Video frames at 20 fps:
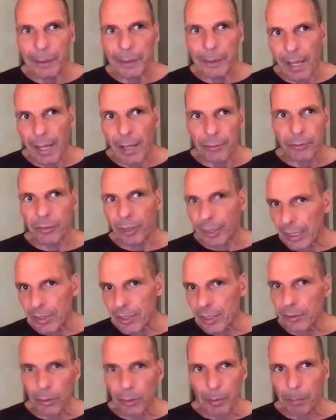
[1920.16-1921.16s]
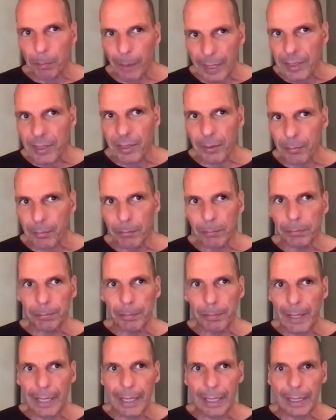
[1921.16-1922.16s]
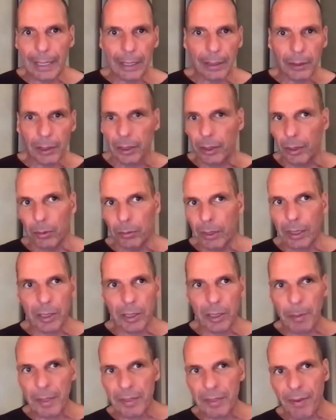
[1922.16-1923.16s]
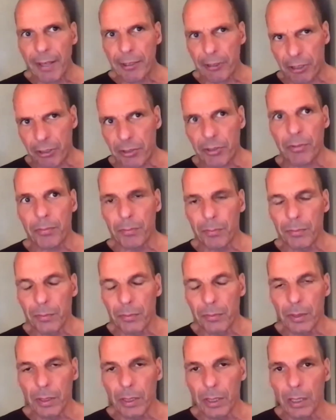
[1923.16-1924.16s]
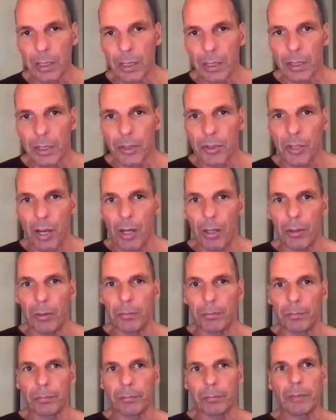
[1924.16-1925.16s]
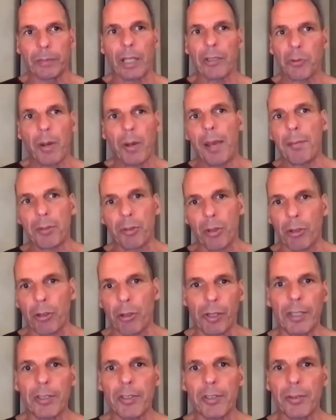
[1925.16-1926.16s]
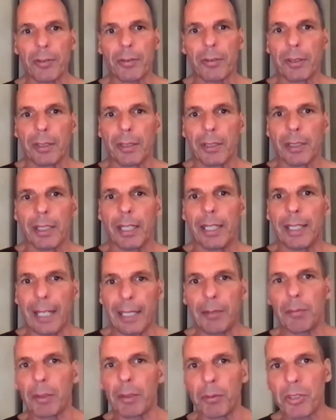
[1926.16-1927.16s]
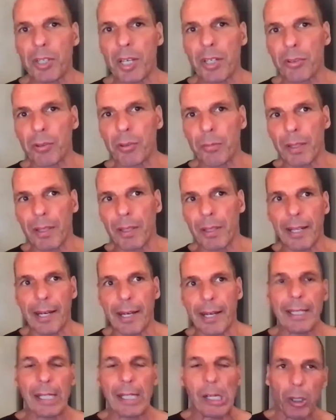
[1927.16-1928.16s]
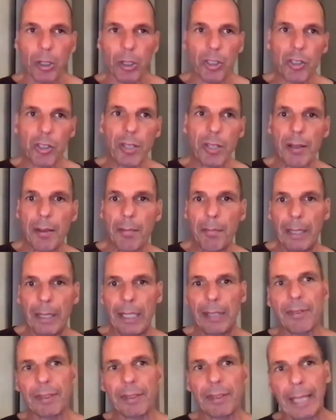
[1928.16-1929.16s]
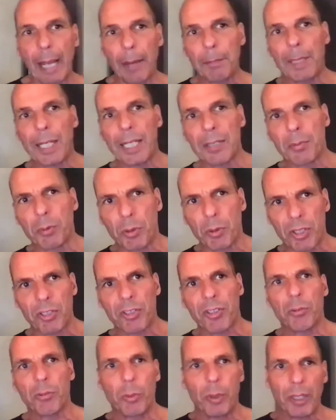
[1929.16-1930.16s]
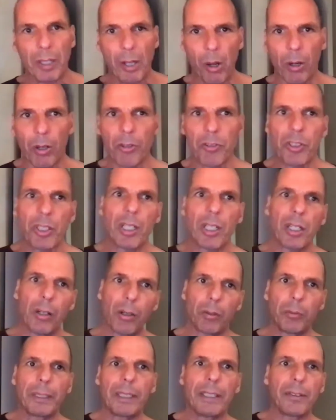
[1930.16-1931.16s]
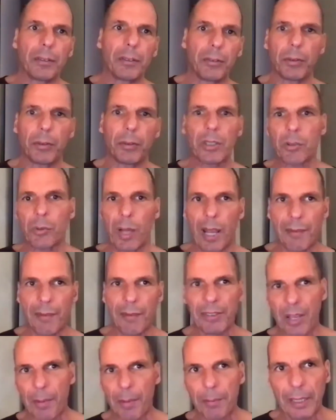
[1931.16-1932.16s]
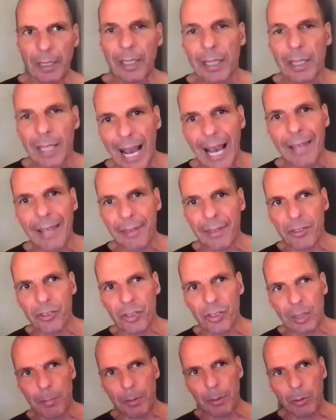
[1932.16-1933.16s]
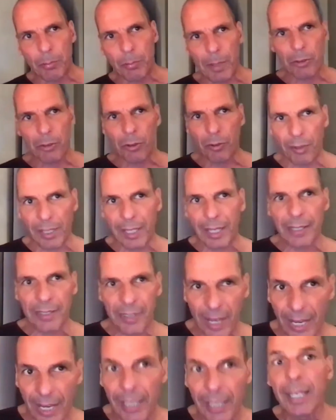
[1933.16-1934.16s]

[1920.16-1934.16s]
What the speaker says: down trees and to replace them by, expensive ashes. So that's why I'm a socialist. And anyone who says to me that they're an ecologist and they believe that capitalism consists with ecology and all we need to do is to have something other than GDP to measure thing, I say,